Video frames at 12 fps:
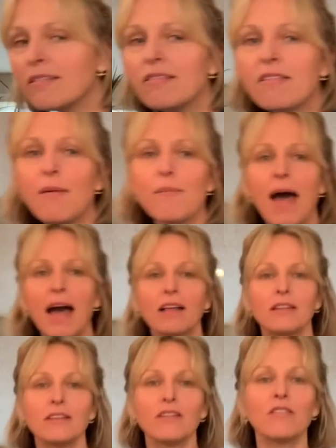step back
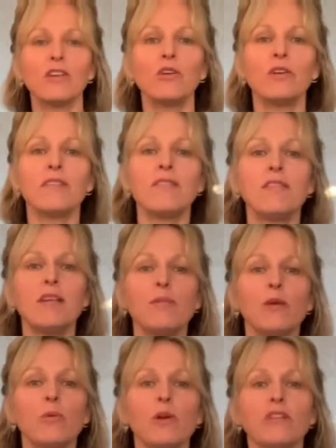a little so you can see
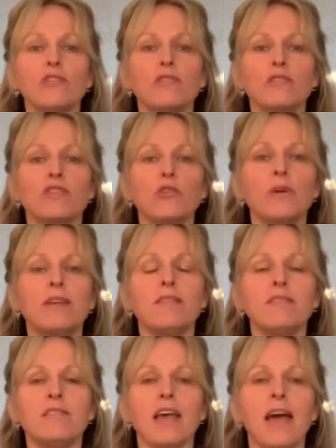me. We're gonna just
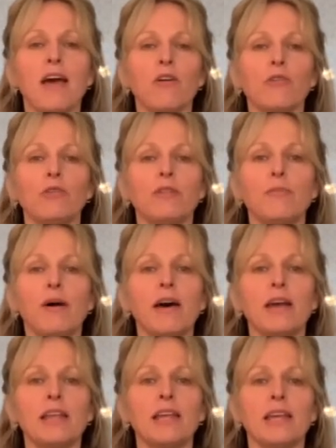squeeze down the
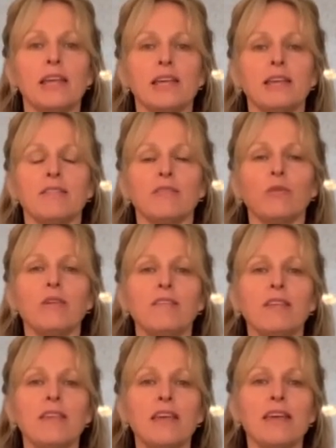body,
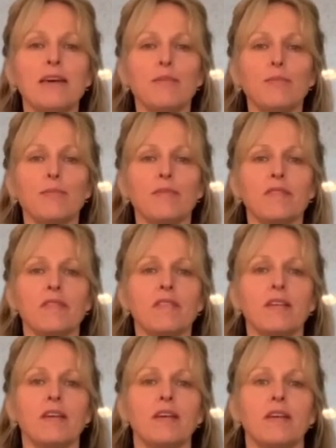squeezing the hips,
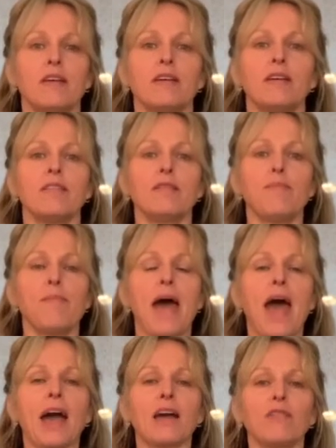the
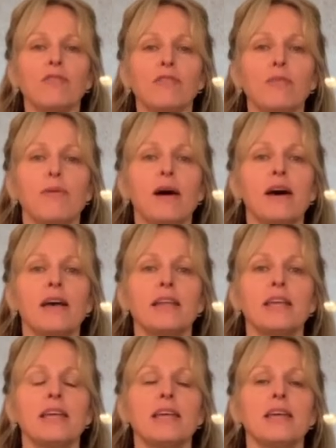back of the
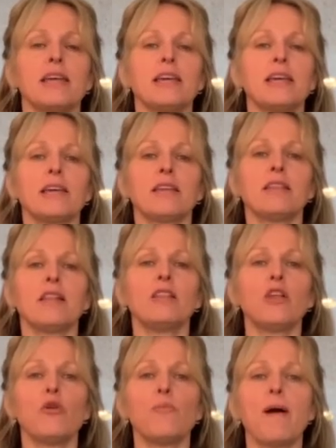body, the
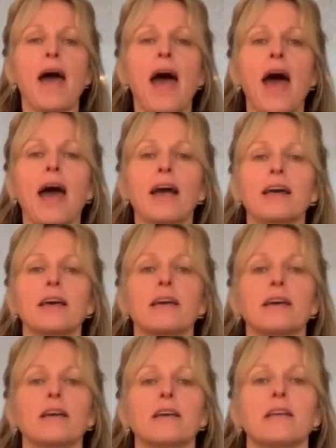low back,
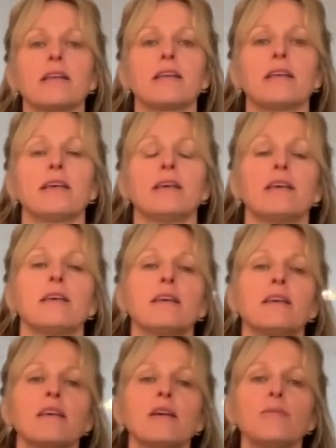
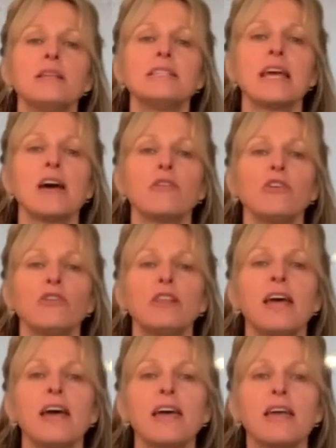coming down your
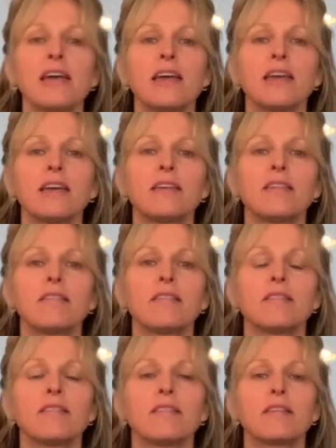legs,